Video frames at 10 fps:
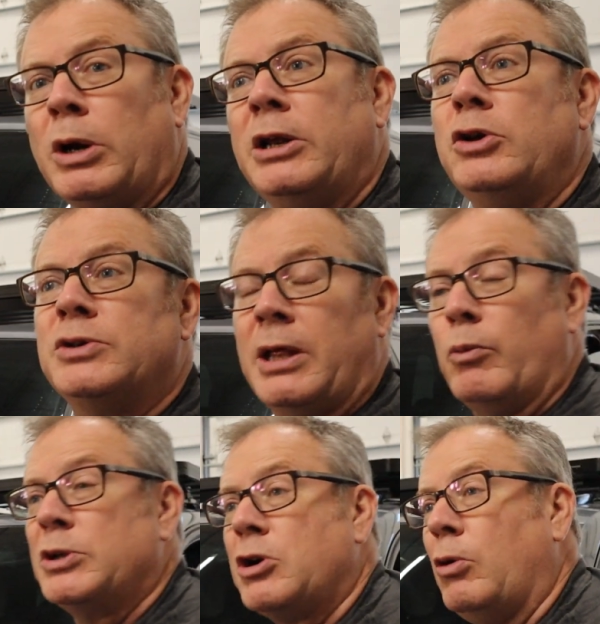we're going to use
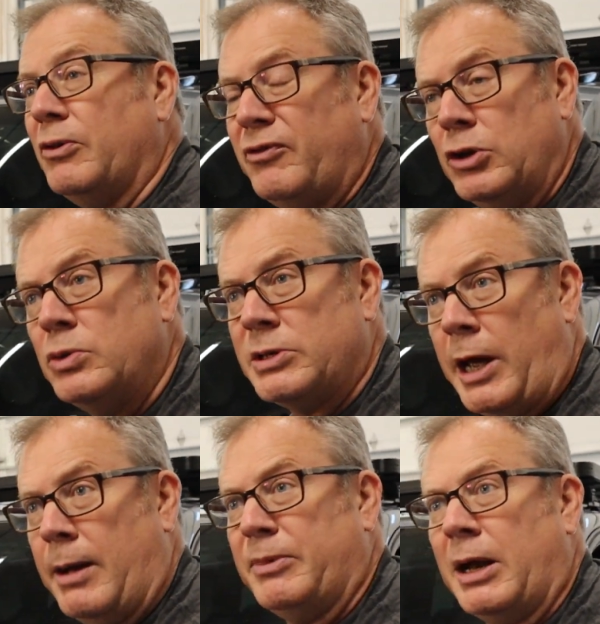what's called a fuse
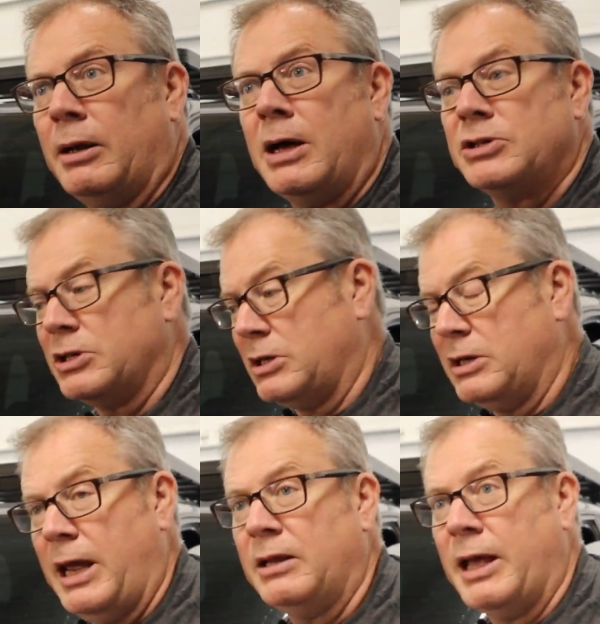tap. That allows us to
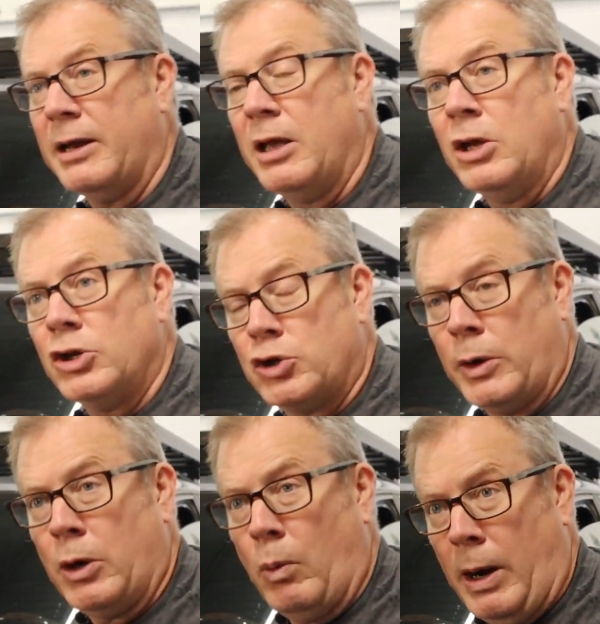take that
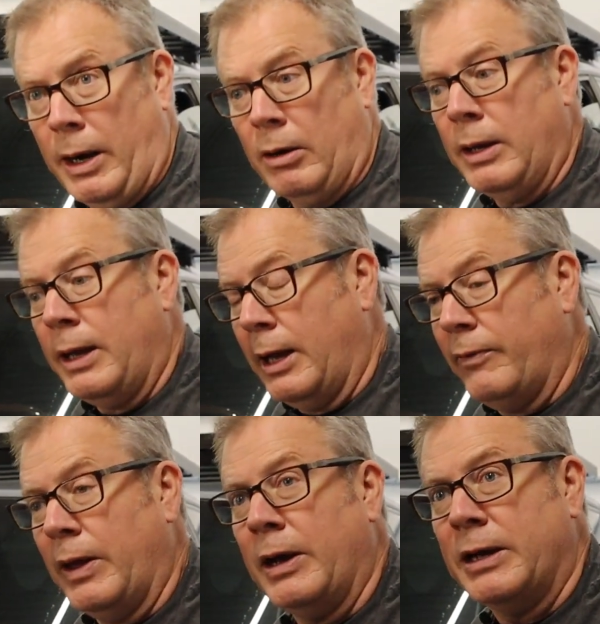trigger wire
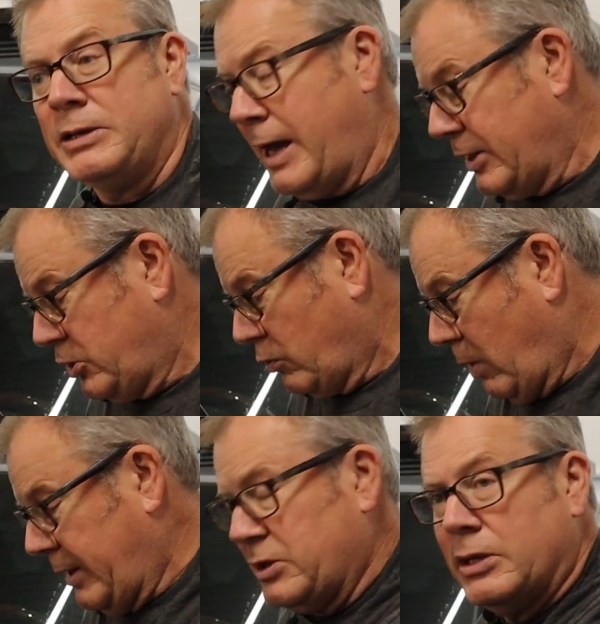and then attach it
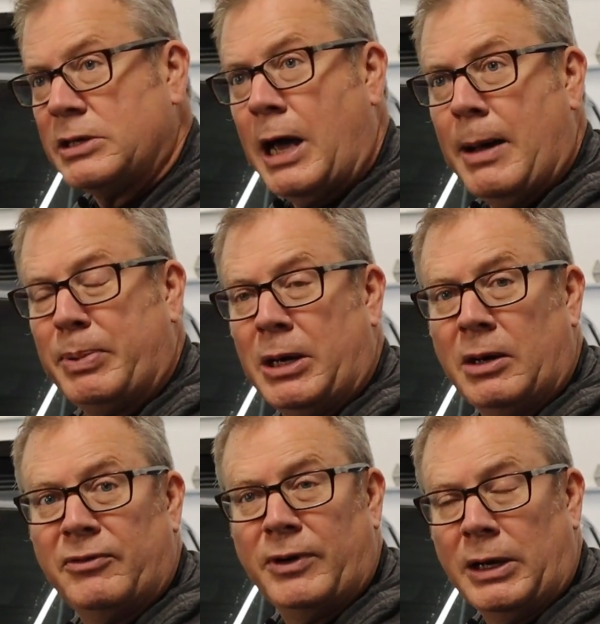right to the top
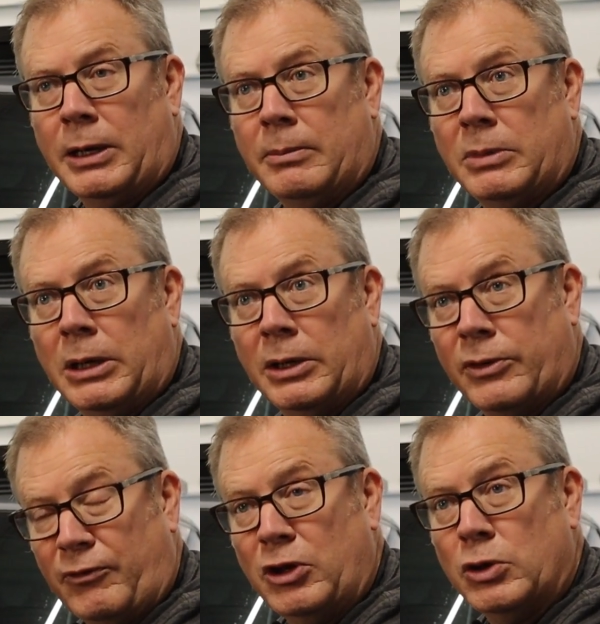of
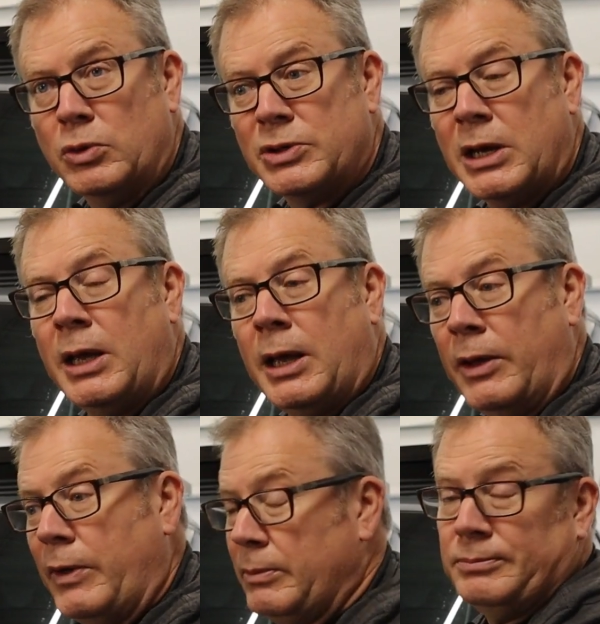the fuse,
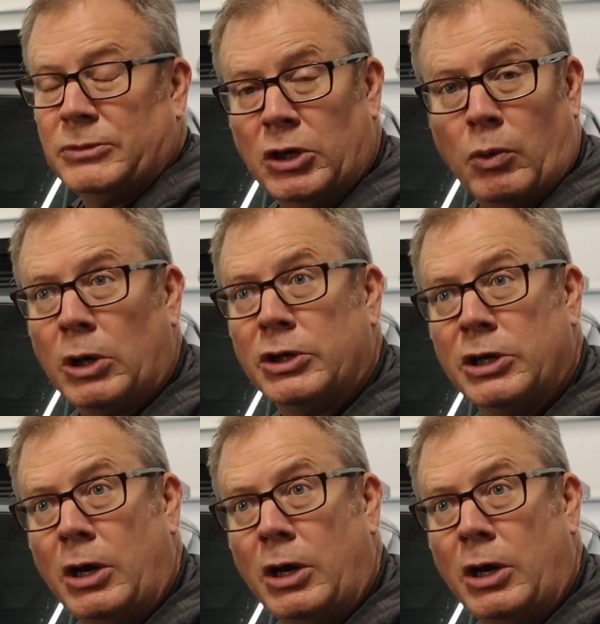and then you know we're good to